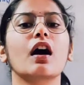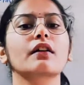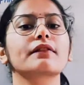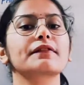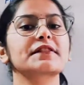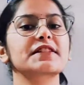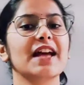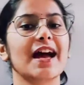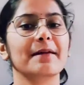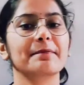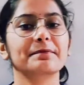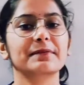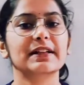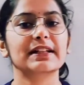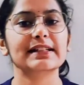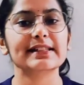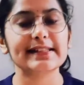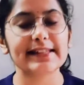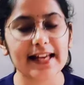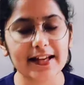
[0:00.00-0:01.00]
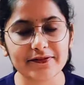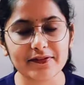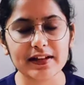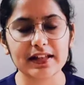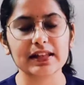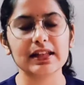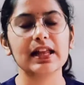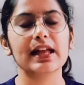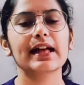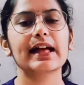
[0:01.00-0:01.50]
of chapter
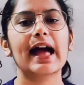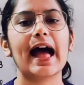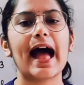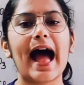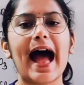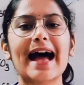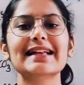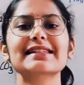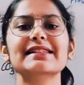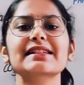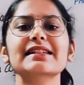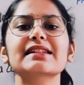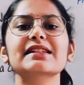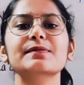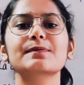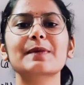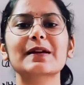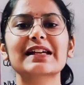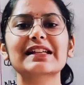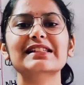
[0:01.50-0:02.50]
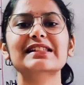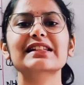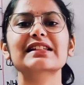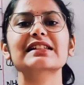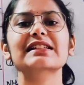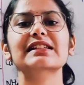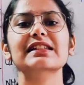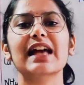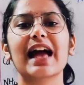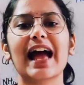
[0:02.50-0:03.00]
7, Acids,
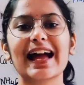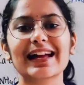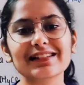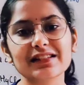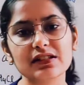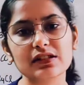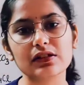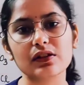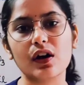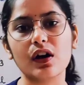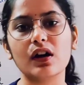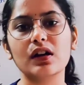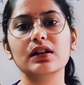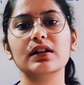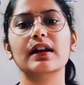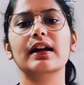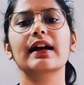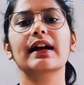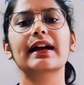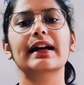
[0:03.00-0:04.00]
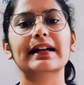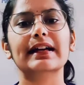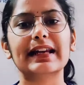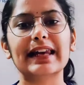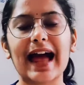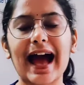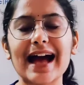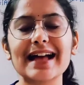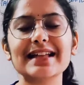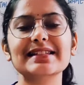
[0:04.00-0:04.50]
Bases and Salt,
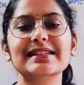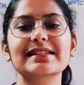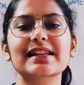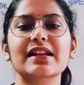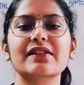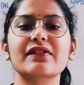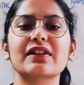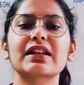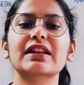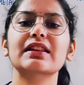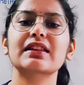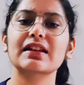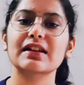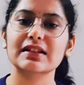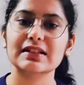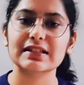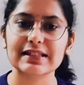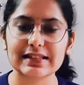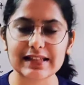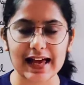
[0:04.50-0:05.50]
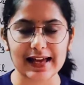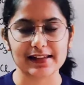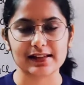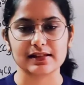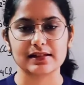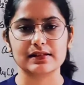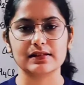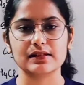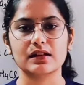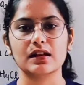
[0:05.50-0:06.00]
class 7th
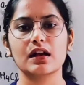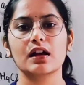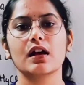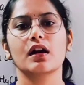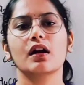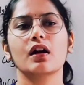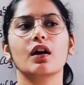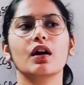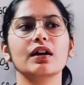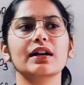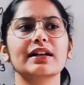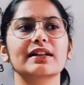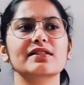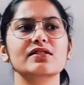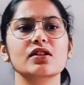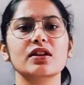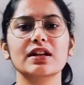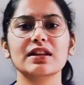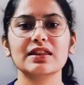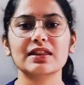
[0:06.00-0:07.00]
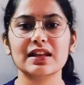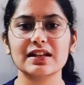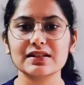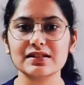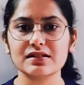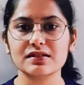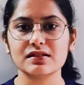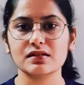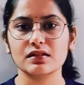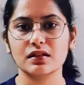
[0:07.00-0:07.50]
Science. Okay, so in
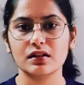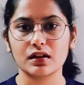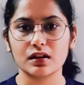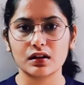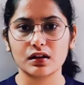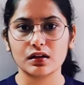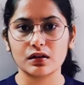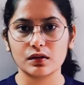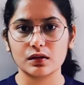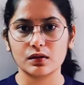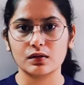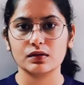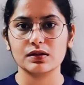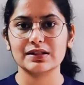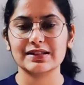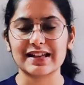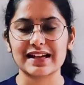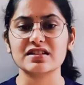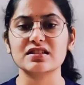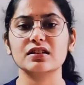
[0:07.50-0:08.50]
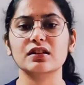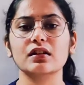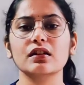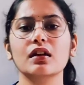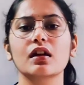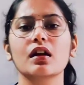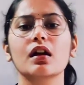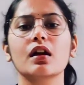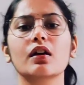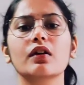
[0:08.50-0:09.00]
this session
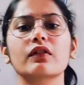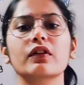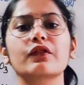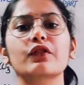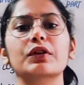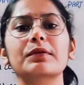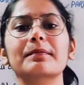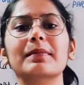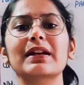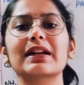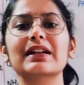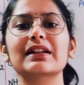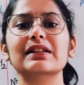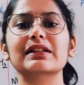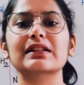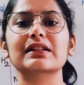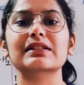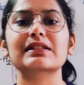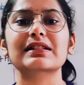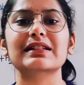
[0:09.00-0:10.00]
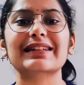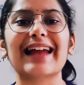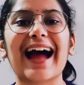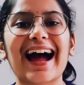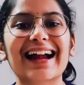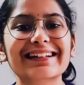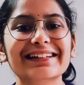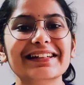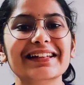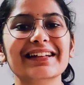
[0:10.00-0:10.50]
we would be
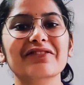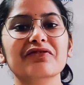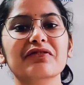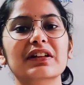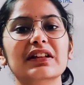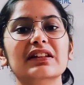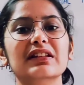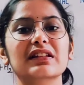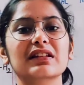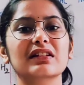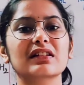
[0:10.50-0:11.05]
starting with